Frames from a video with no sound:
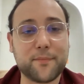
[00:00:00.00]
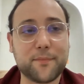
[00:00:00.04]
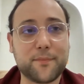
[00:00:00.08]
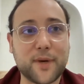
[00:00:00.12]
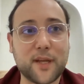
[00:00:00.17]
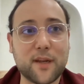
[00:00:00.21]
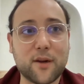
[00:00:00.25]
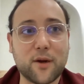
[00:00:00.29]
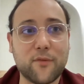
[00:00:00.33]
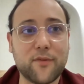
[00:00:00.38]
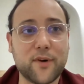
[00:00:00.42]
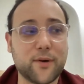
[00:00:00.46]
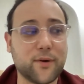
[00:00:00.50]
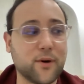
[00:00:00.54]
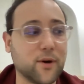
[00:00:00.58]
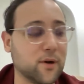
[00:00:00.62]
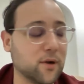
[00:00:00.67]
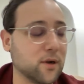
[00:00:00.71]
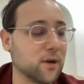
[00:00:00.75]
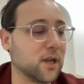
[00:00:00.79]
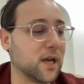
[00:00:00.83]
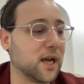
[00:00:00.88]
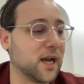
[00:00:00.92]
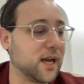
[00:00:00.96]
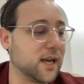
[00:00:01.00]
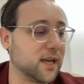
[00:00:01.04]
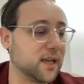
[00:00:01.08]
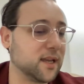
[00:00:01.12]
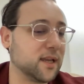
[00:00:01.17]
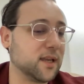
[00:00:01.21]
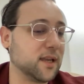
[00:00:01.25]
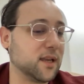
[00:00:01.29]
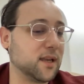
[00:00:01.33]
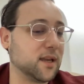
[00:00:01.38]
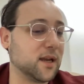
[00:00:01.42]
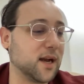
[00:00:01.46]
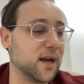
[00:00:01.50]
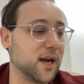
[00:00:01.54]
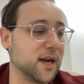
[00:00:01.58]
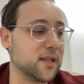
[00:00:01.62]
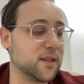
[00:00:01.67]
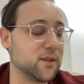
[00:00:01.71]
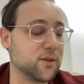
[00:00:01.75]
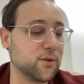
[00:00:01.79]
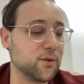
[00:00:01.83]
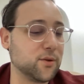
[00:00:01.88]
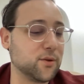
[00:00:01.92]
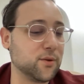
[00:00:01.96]
But overall, I
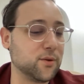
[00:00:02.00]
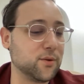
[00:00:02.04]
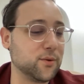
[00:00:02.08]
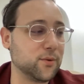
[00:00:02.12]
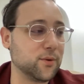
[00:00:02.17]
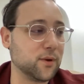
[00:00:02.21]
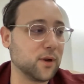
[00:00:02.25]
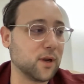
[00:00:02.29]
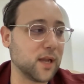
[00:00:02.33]
do